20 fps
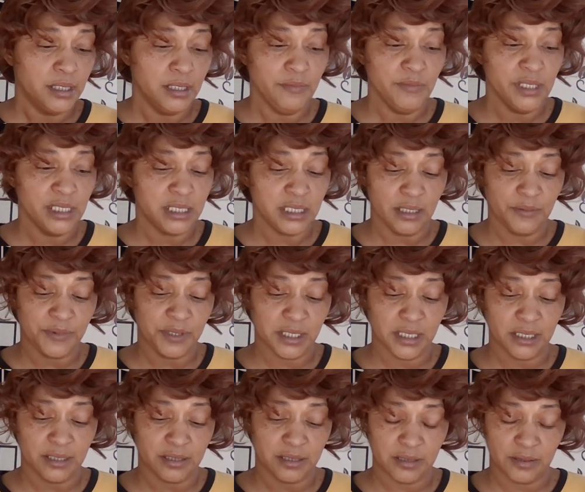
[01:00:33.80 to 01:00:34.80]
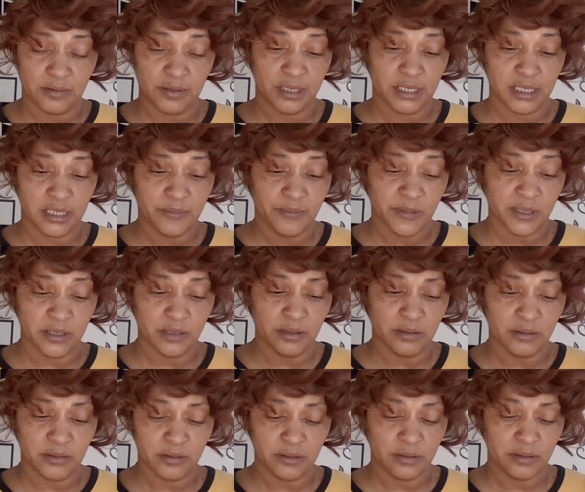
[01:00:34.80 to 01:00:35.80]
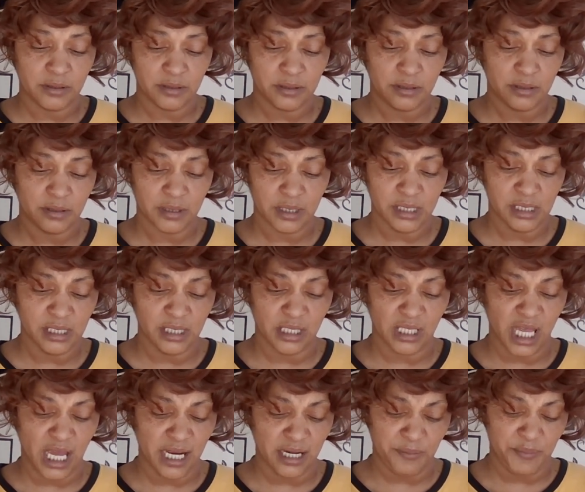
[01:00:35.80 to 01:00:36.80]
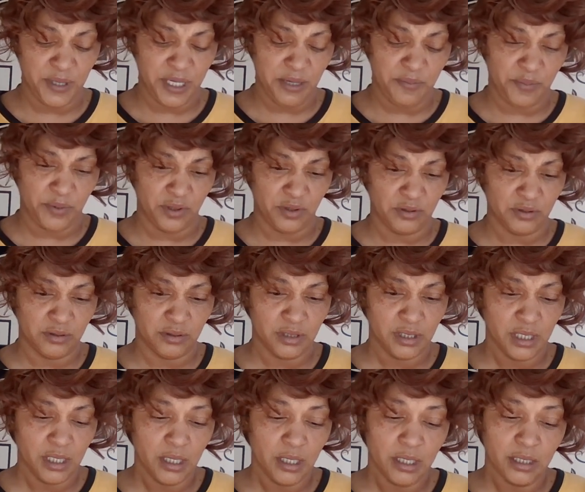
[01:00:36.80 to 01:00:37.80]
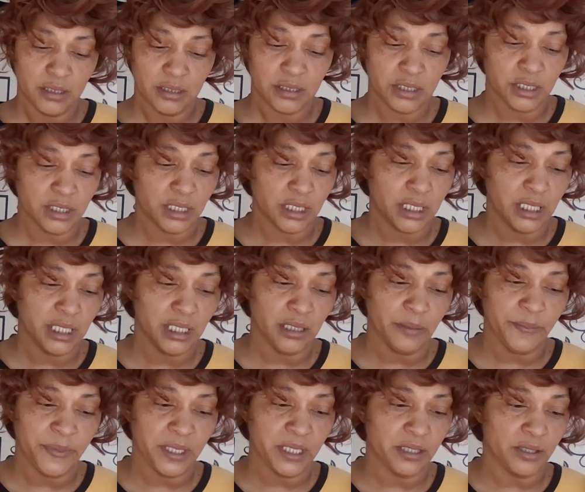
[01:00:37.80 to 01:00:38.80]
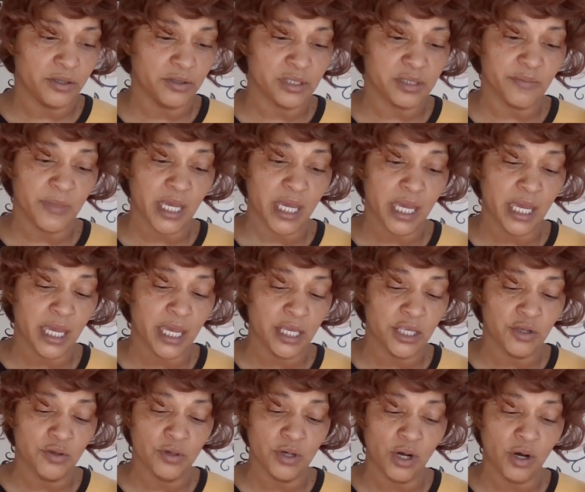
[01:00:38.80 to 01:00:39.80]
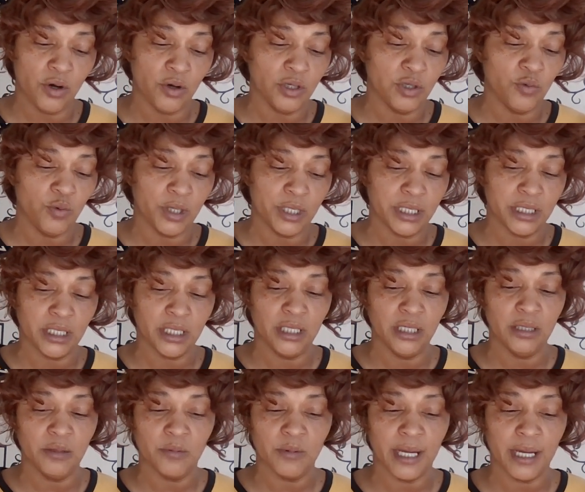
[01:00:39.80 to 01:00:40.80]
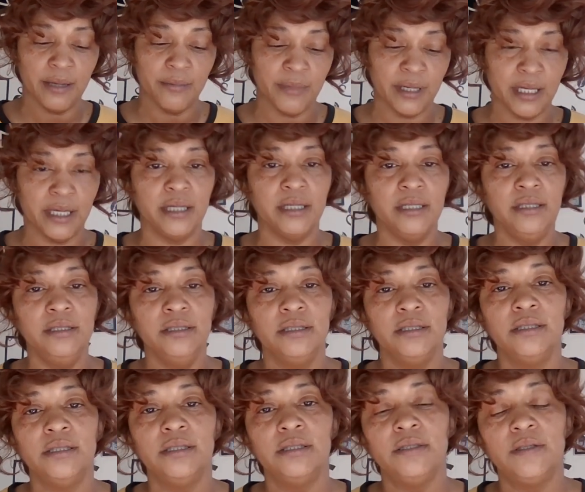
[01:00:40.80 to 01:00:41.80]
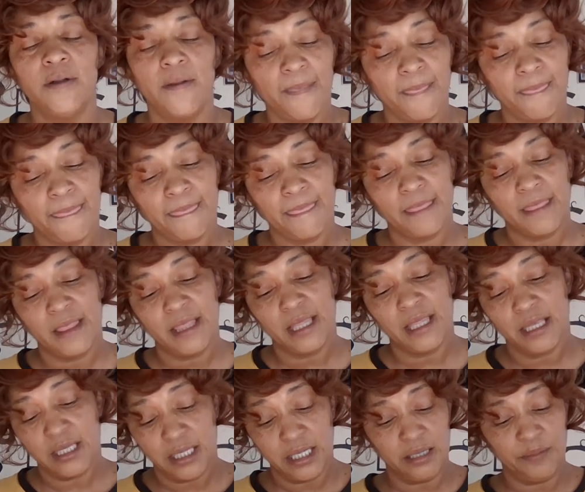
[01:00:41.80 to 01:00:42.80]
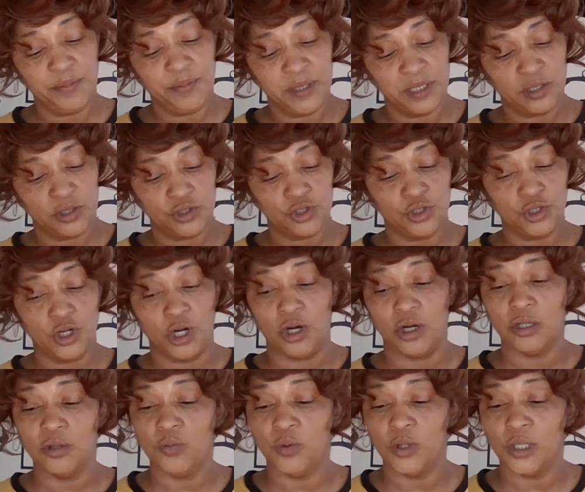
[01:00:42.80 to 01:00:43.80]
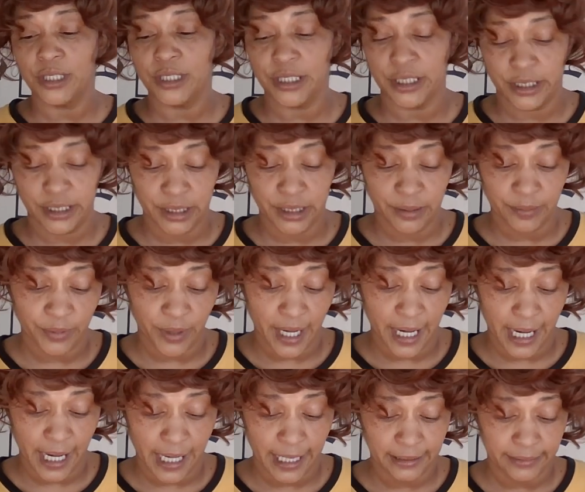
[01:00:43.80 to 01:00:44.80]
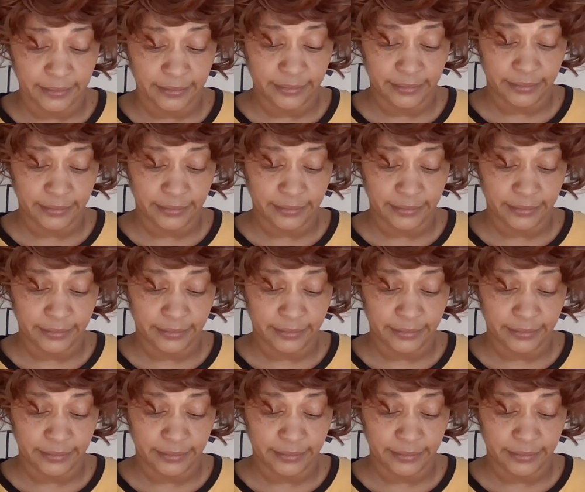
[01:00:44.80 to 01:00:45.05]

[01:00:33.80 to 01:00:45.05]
Give me something else on this spirit. There's a lot of people to the King of Pentacles. Man, you the only one in the upright, man. King of Pentacles, you the only one in the upright.